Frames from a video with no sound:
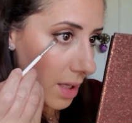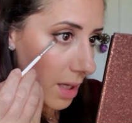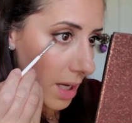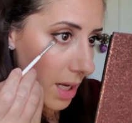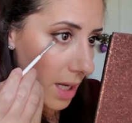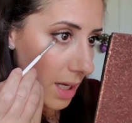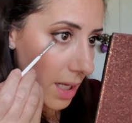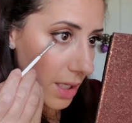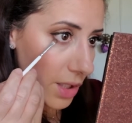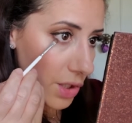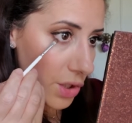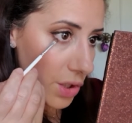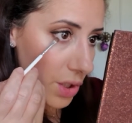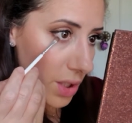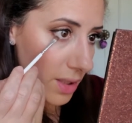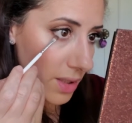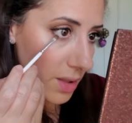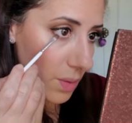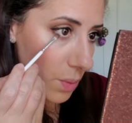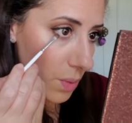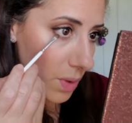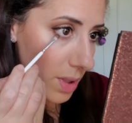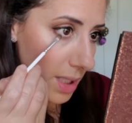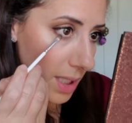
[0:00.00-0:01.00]
And I
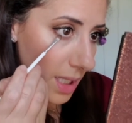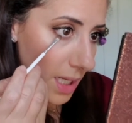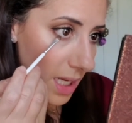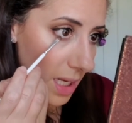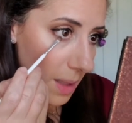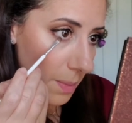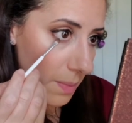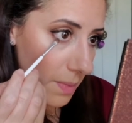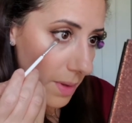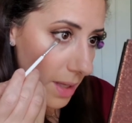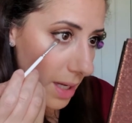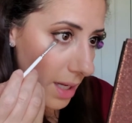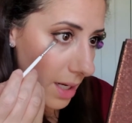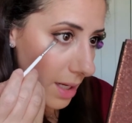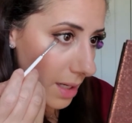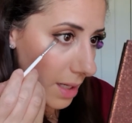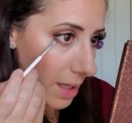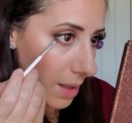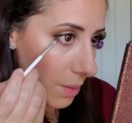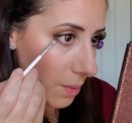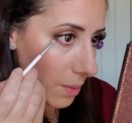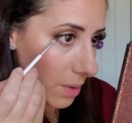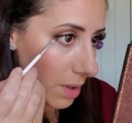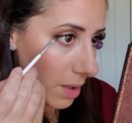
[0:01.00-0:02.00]
just wanna keep that
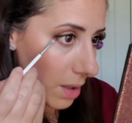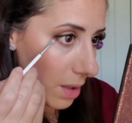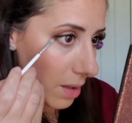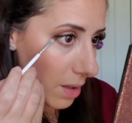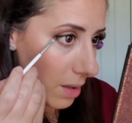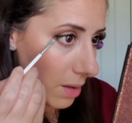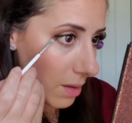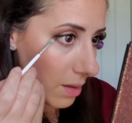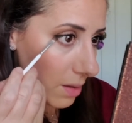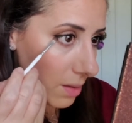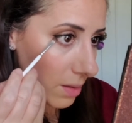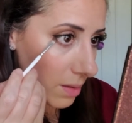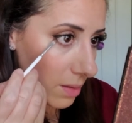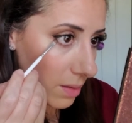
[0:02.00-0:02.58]
out here.